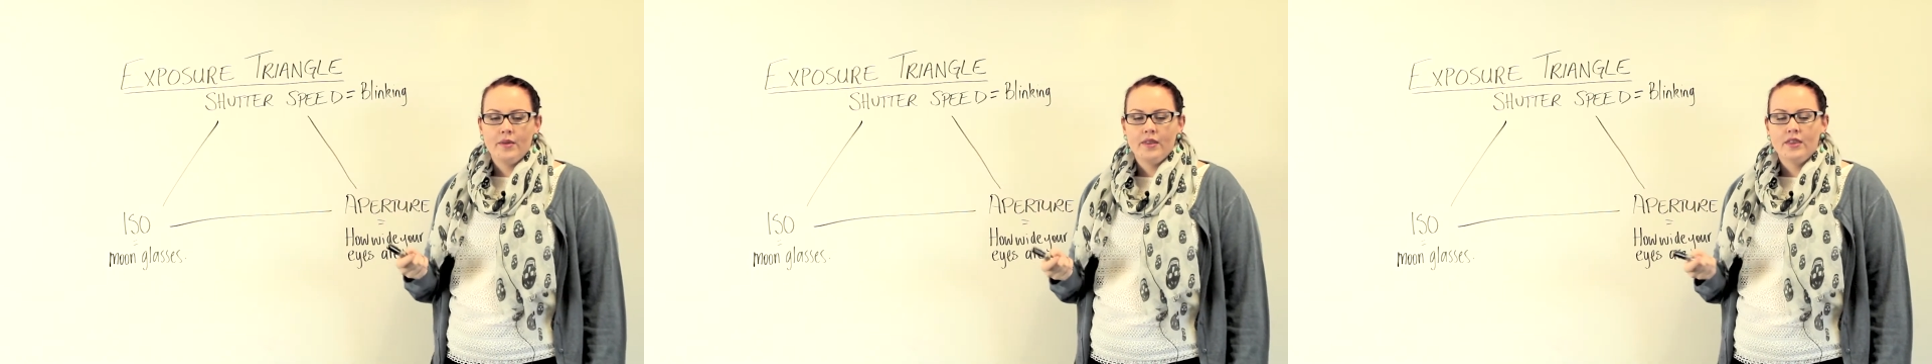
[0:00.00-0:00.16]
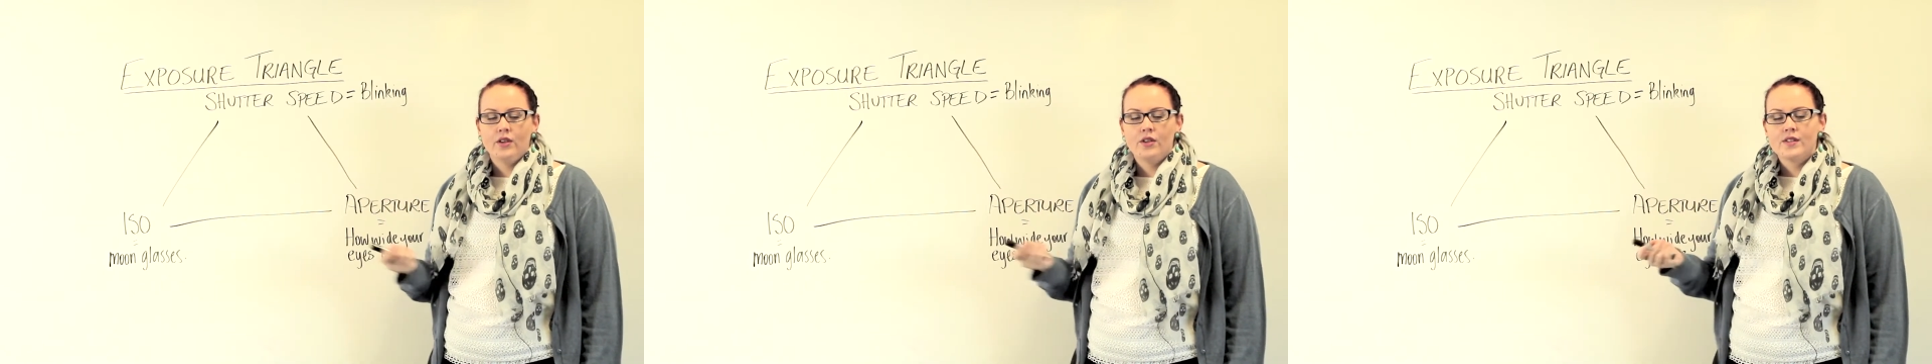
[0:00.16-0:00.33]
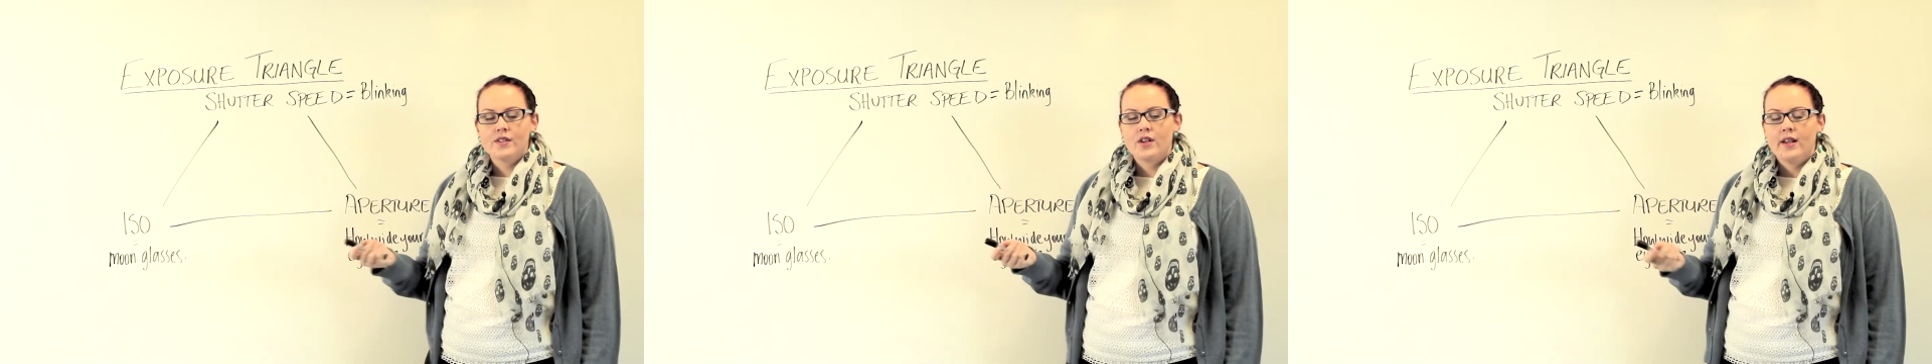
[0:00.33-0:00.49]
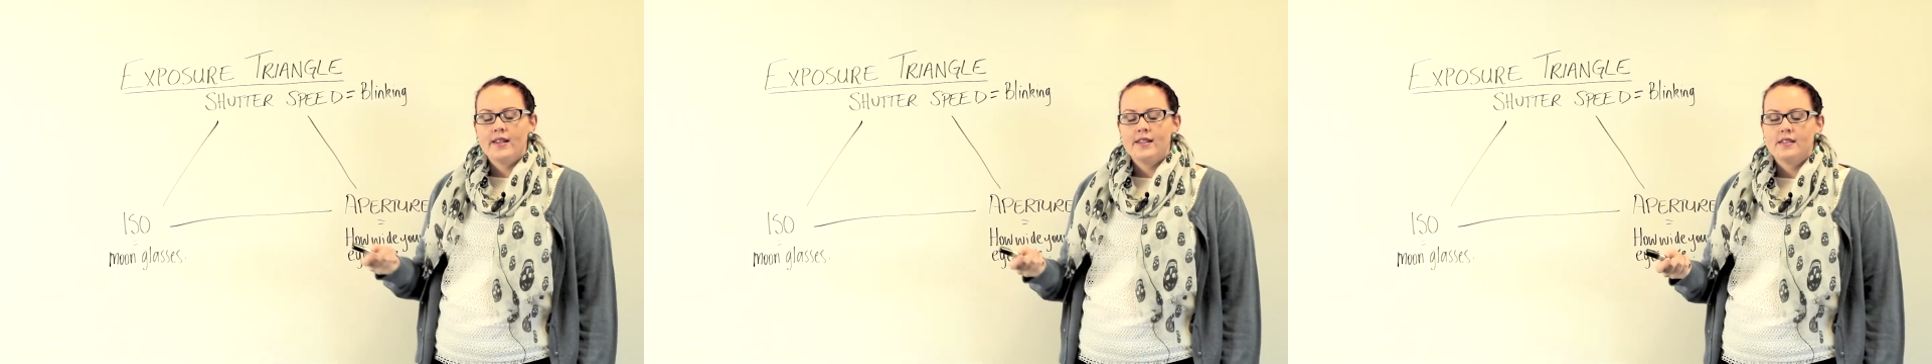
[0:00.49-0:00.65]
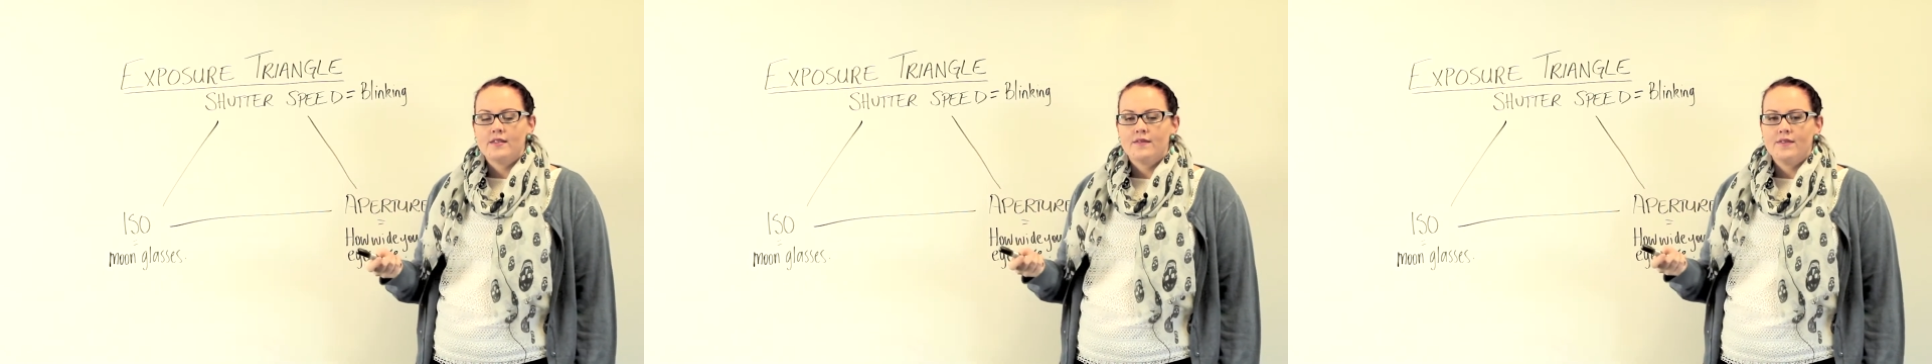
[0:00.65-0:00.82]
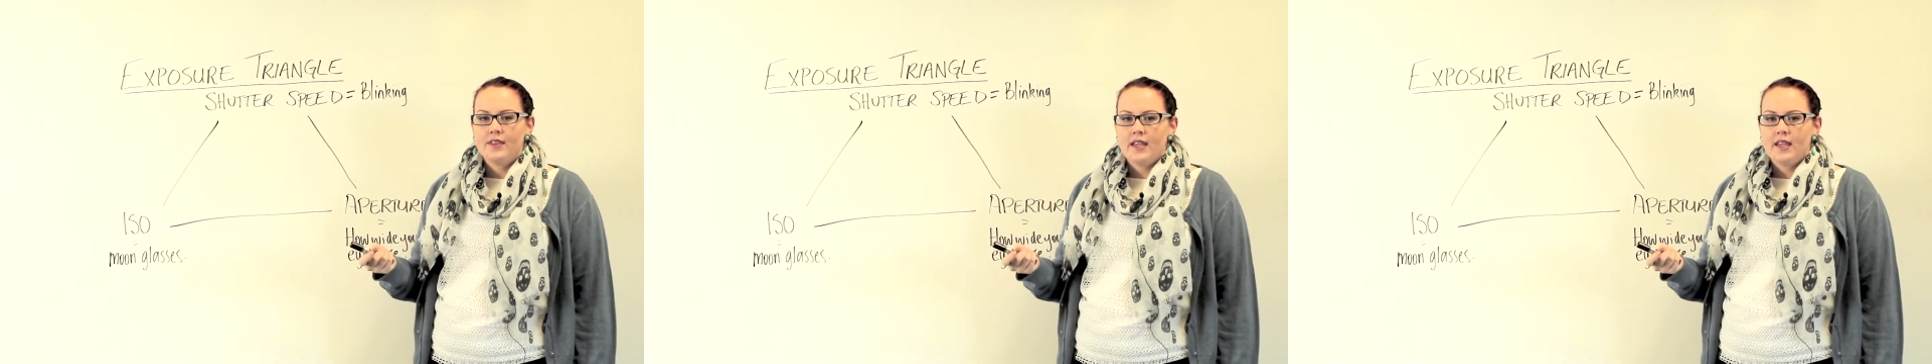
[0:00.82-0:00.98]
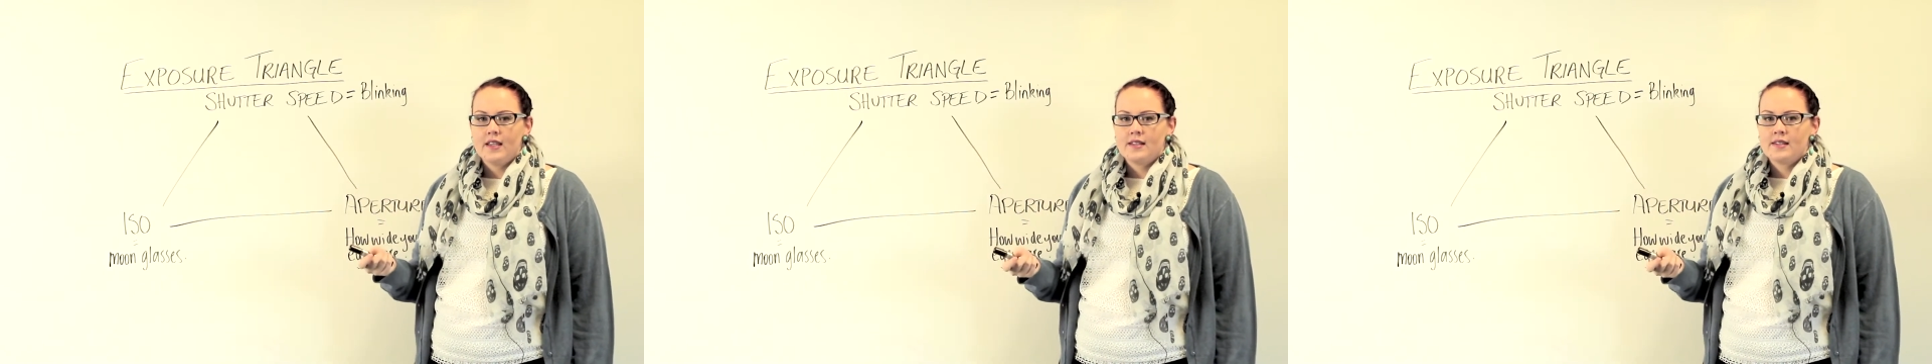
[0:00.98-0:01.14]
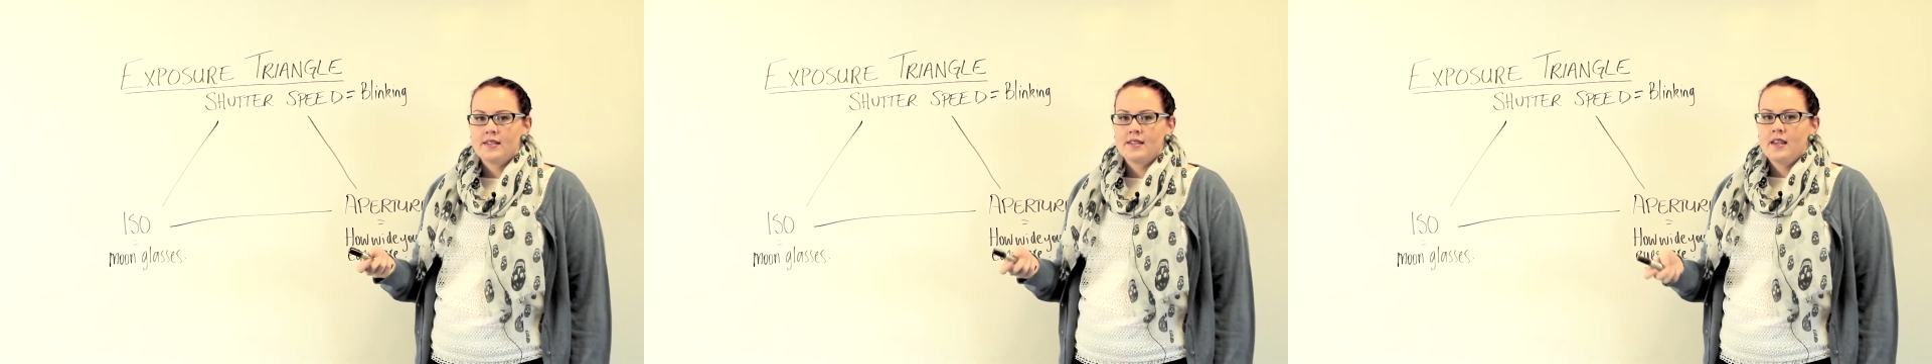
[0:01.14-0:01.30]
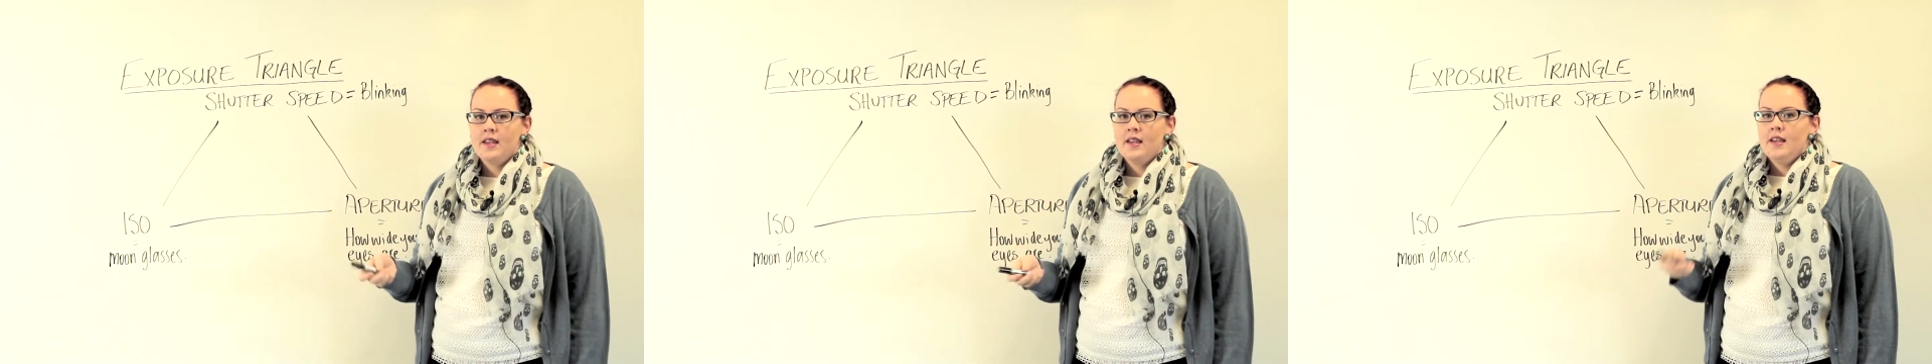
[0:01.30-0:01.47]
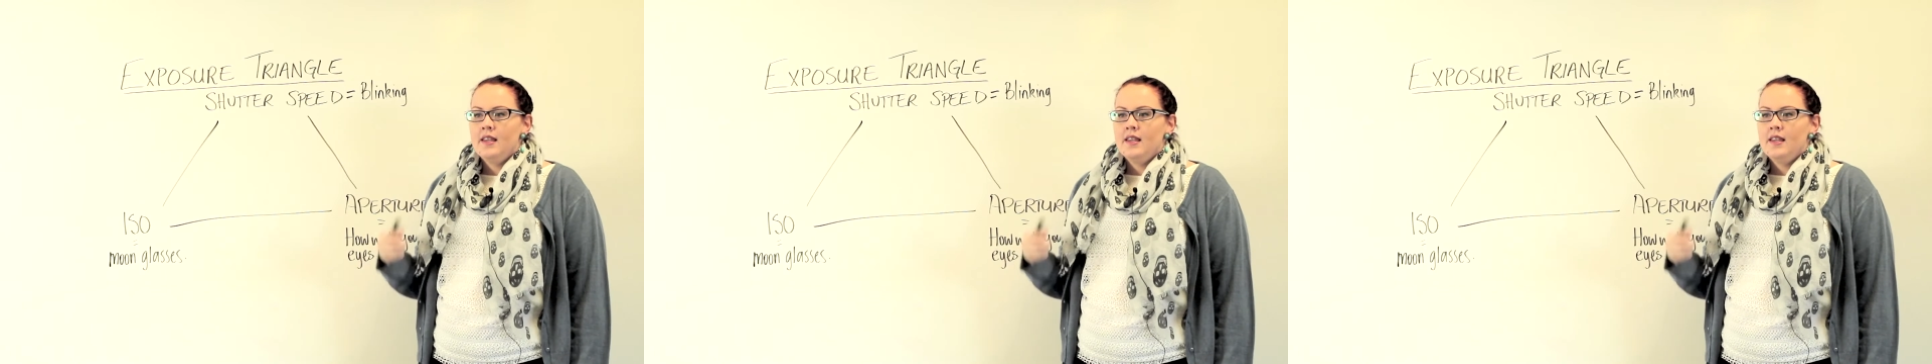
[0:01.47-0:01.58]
and those kinds of things.